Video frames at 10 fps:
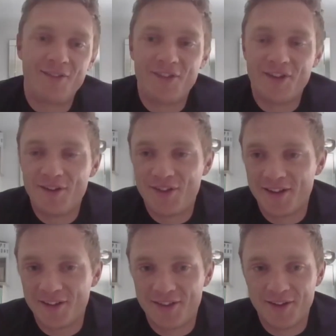that you
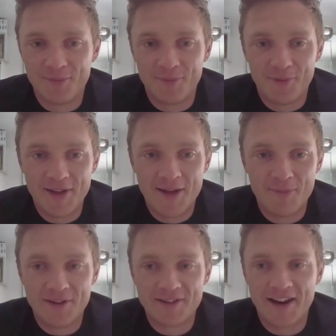think that
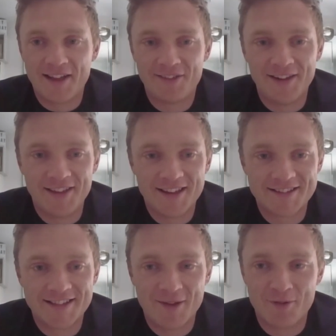as an athlete, the
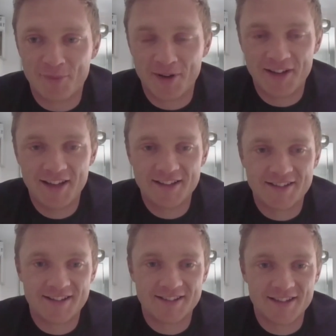entertainment for my kids
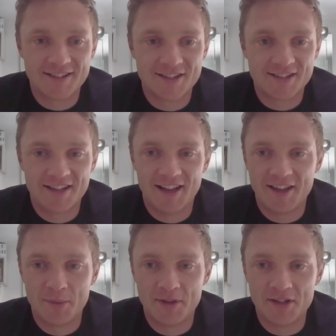is just getting
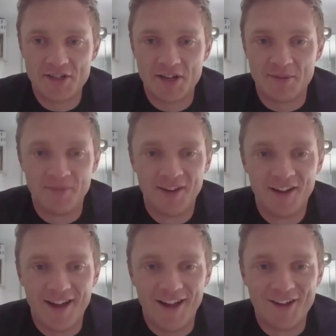them in the gym.
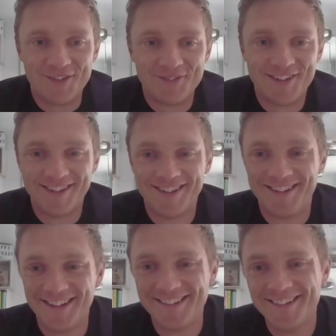
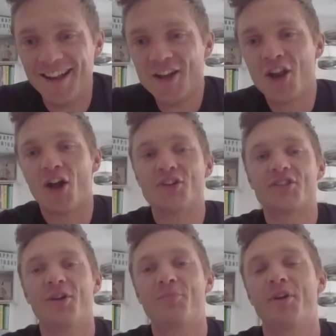No,
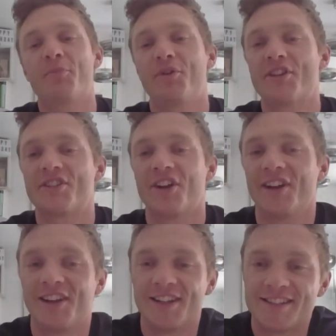so British
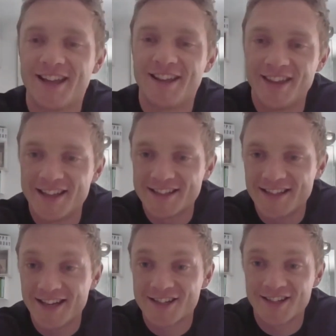Cycling said that
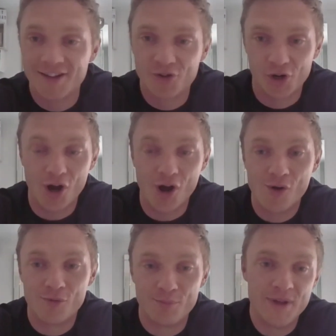essentially they've got a
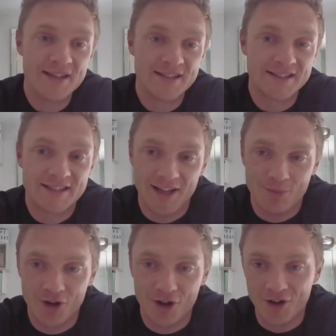whole media team,
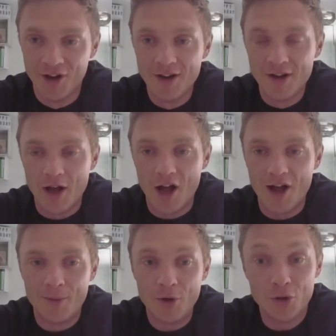
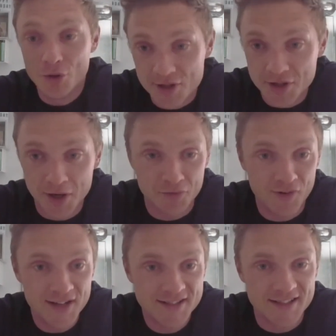who usually cover
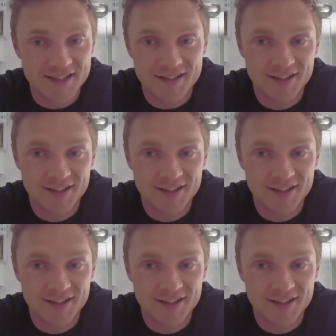races,